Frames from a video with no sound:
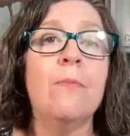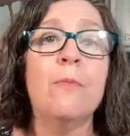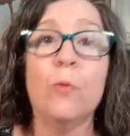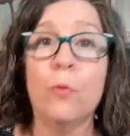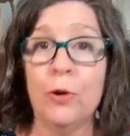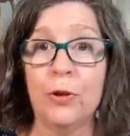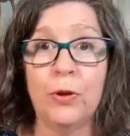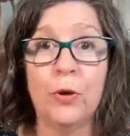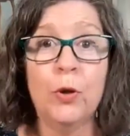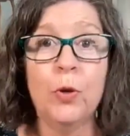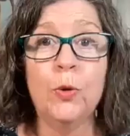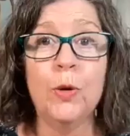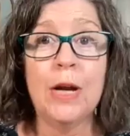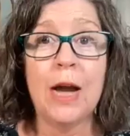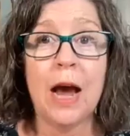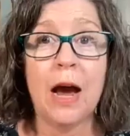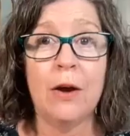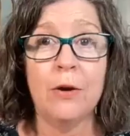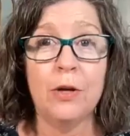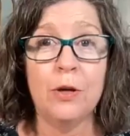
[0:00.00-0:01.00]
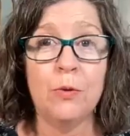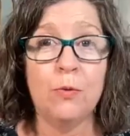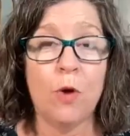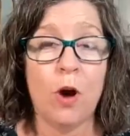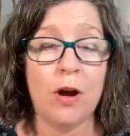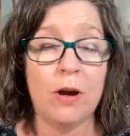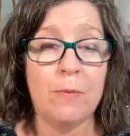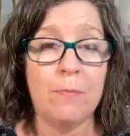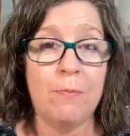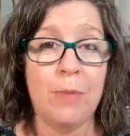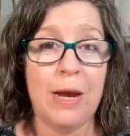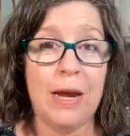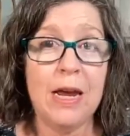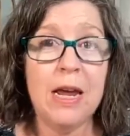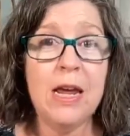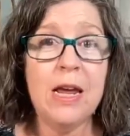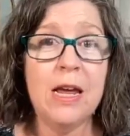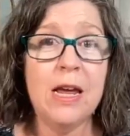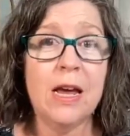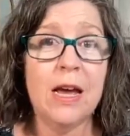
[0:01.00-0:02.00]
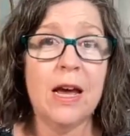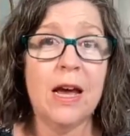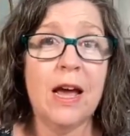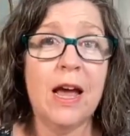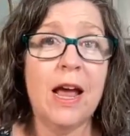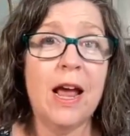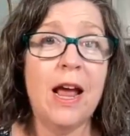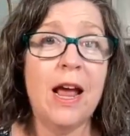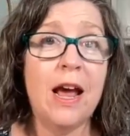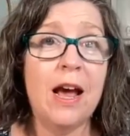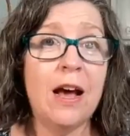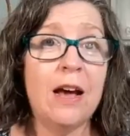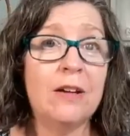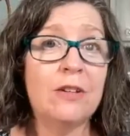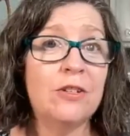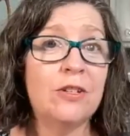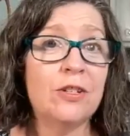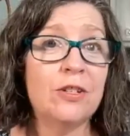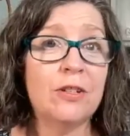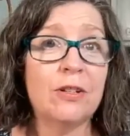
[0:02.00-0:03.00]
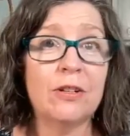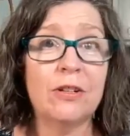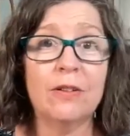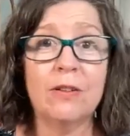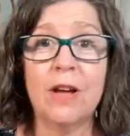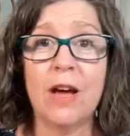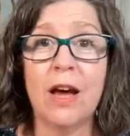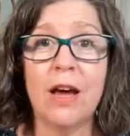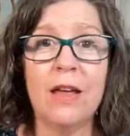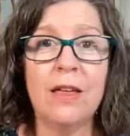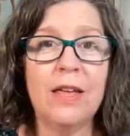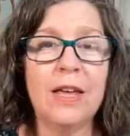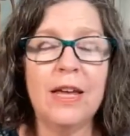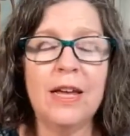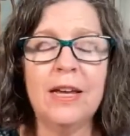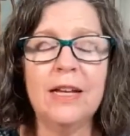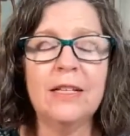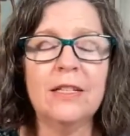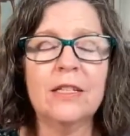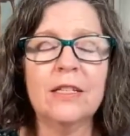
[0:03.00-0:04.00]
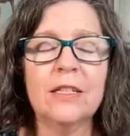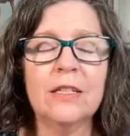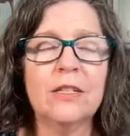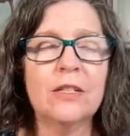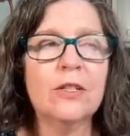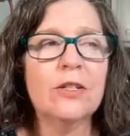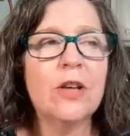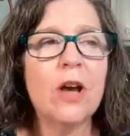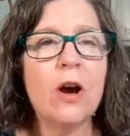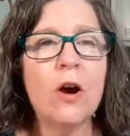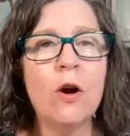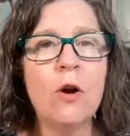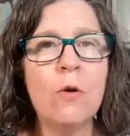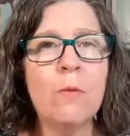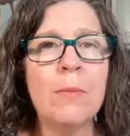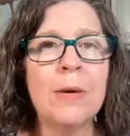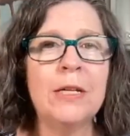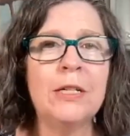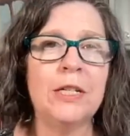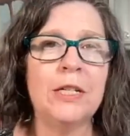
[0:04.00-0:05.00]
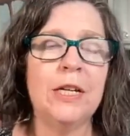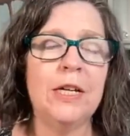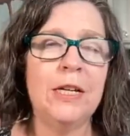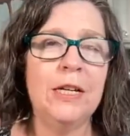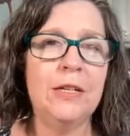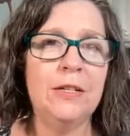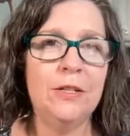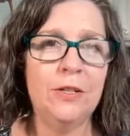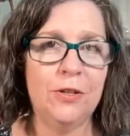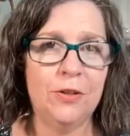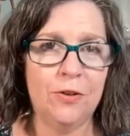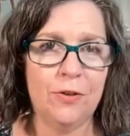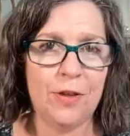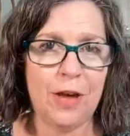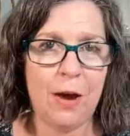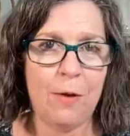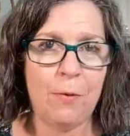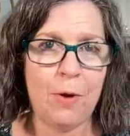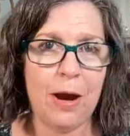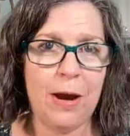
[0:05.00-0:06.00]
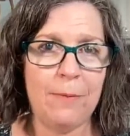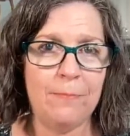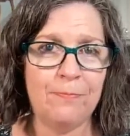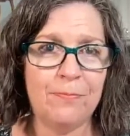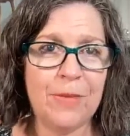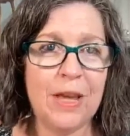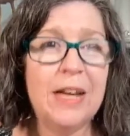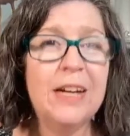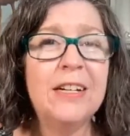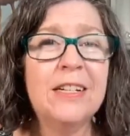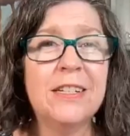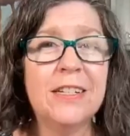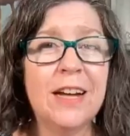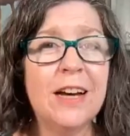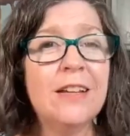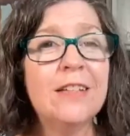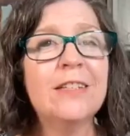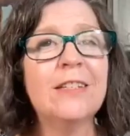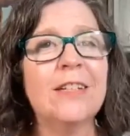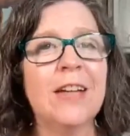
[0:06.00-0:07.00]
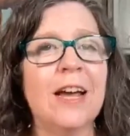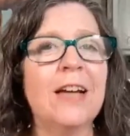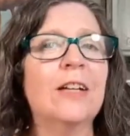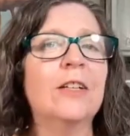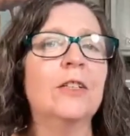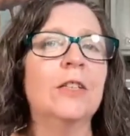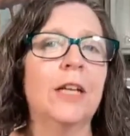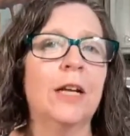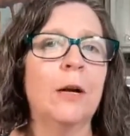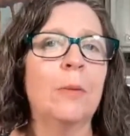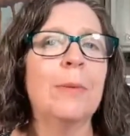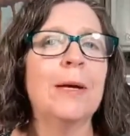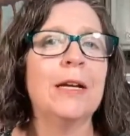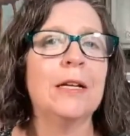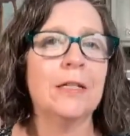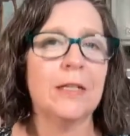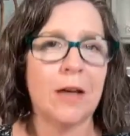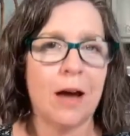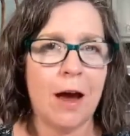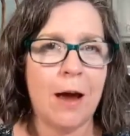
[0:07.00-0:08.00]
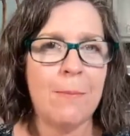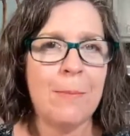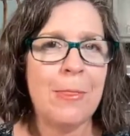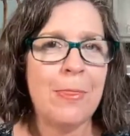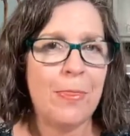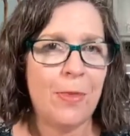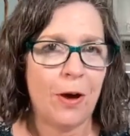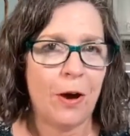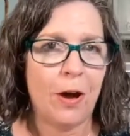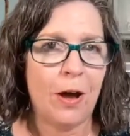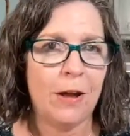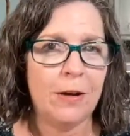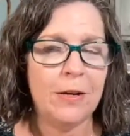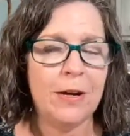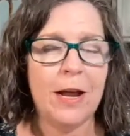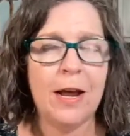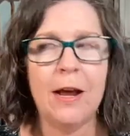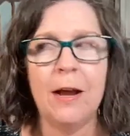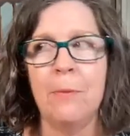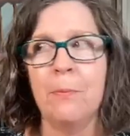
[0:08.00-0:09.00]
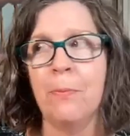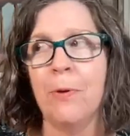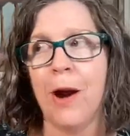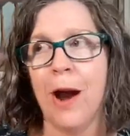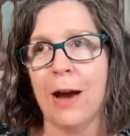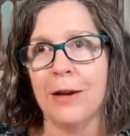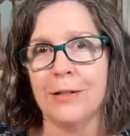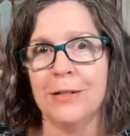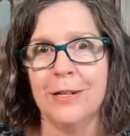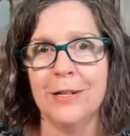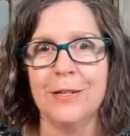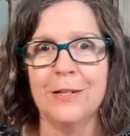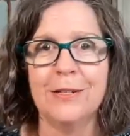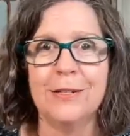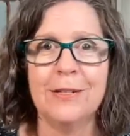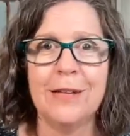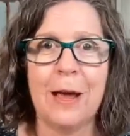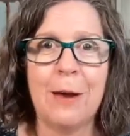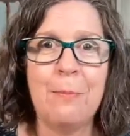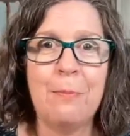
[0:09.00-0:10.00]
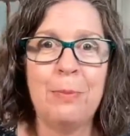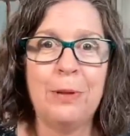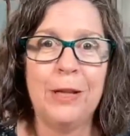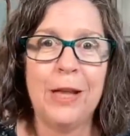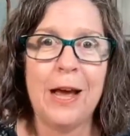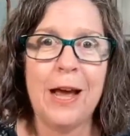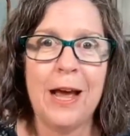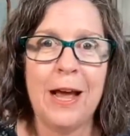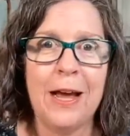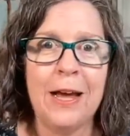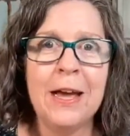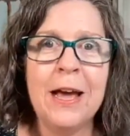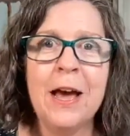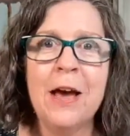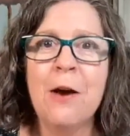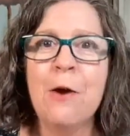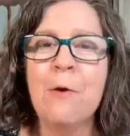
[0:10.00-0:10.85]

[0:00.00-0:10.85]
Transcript: with who and how you want to be. And it's so much easier that way. And it does take a little bit of time and thought and practice and play,